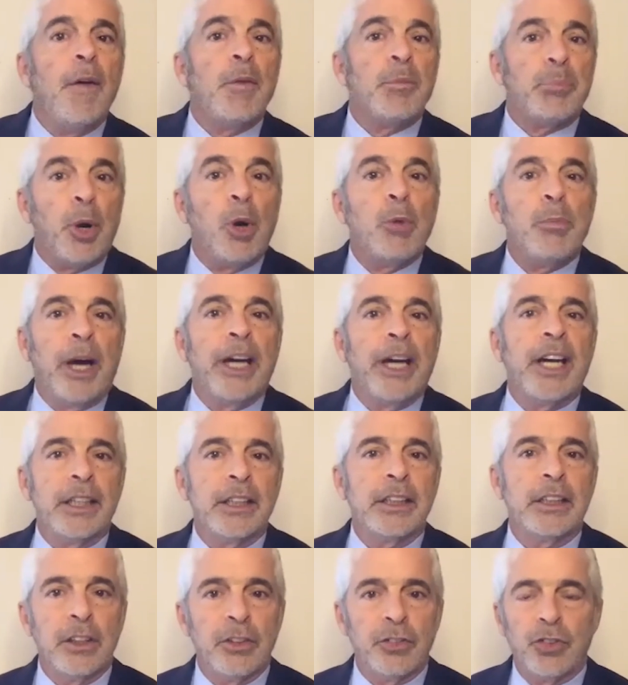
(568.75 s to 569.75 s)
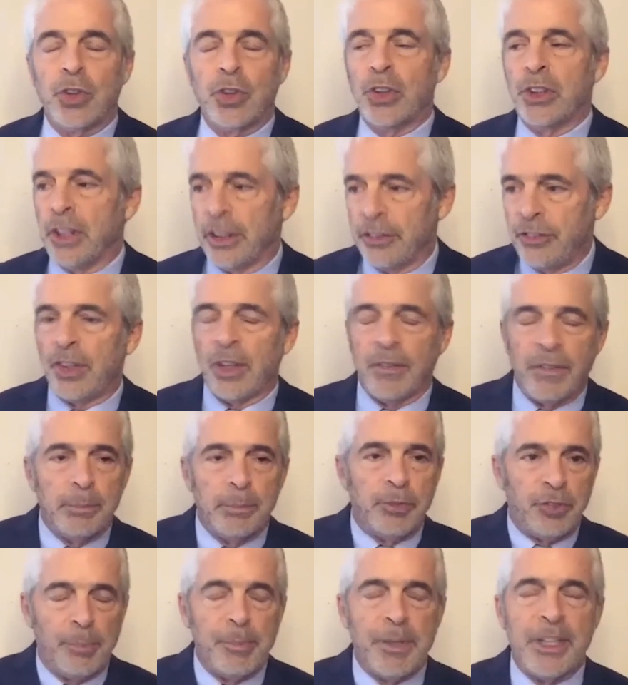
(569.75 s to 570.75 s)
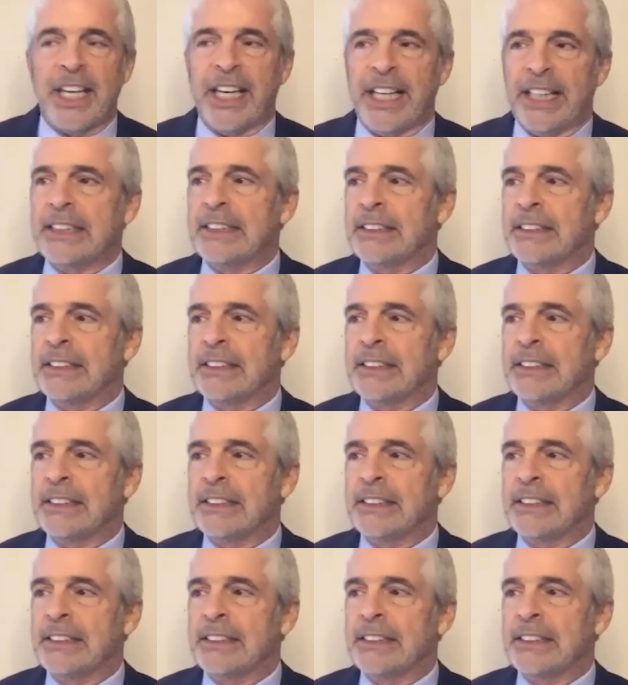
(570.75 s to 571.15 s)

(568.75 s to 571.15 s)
probiotic is good. Let's give them some of that.